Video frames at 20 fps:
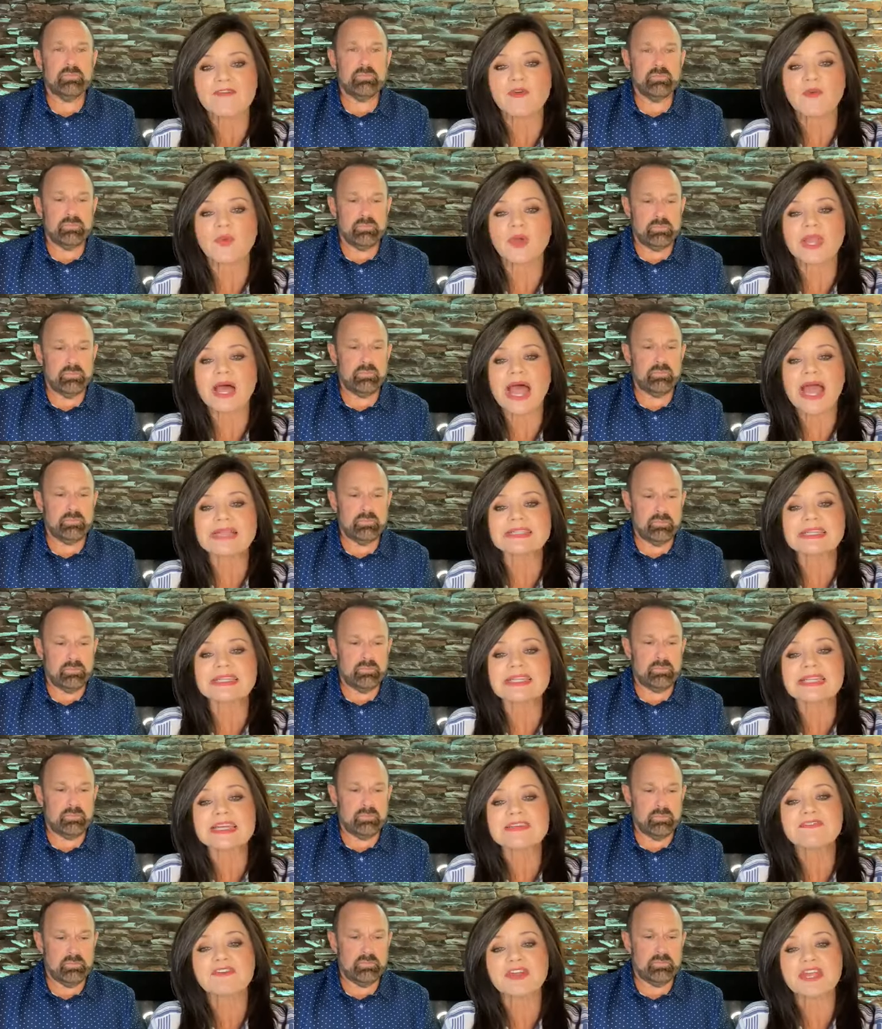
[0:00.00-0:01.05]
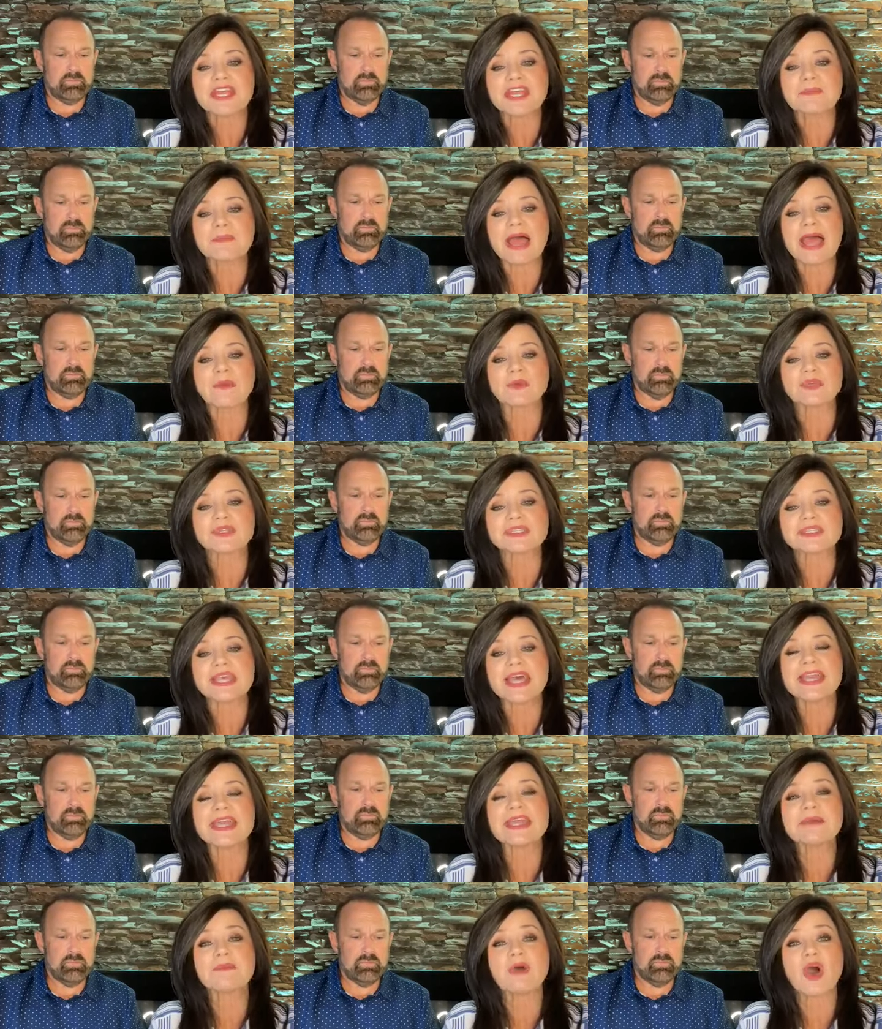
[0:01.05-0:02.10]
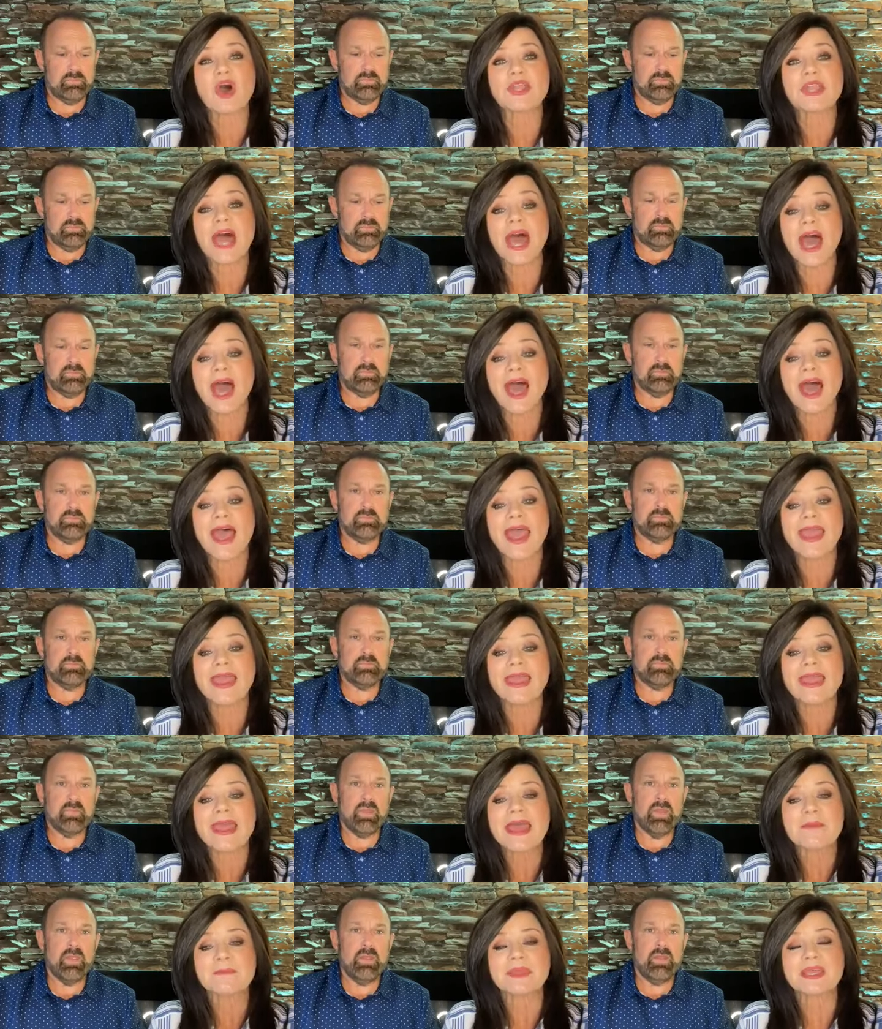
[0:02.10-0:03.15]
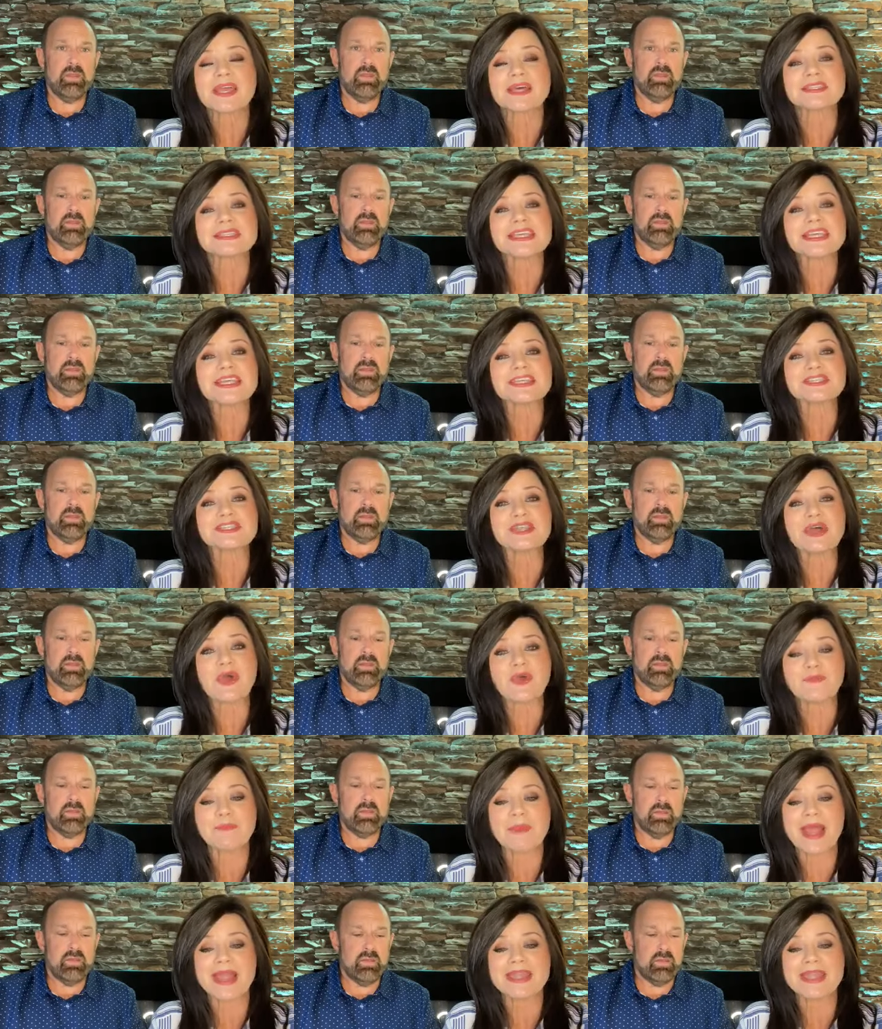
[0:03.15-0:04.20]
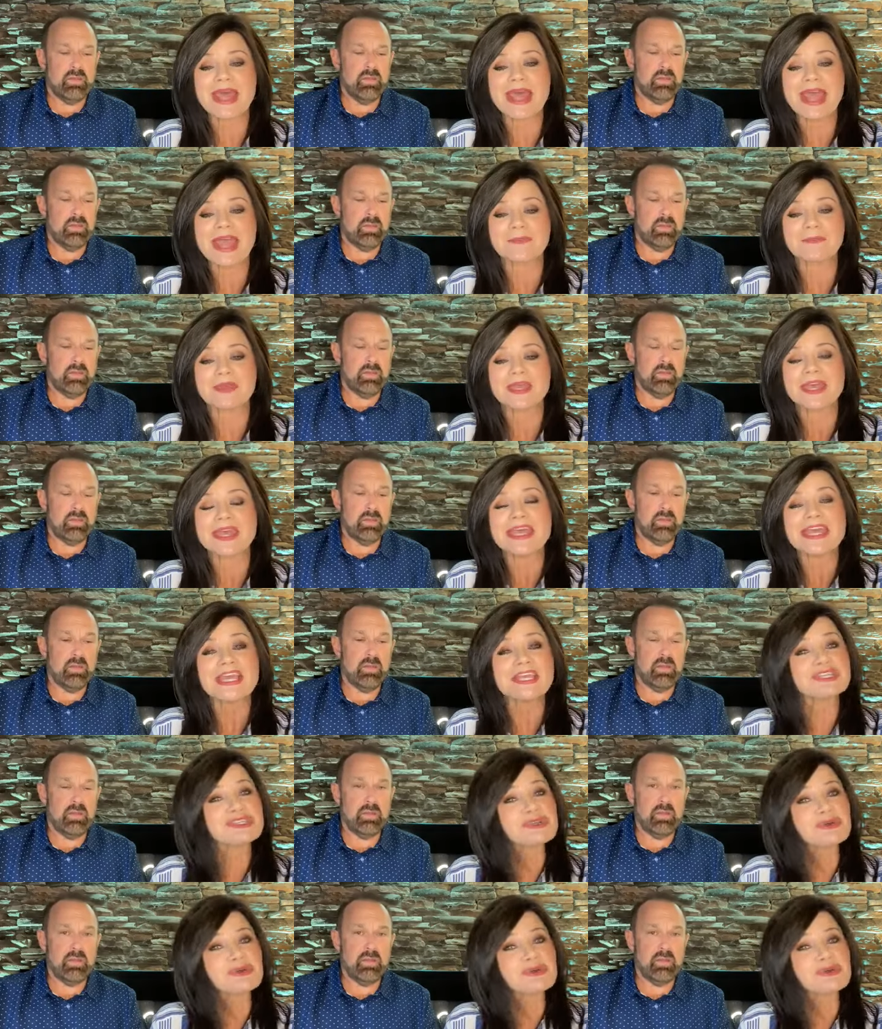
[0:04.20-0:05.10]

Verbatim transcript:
Speaker 1: Therefore will I deliver him. I will set him on high because he has known my name.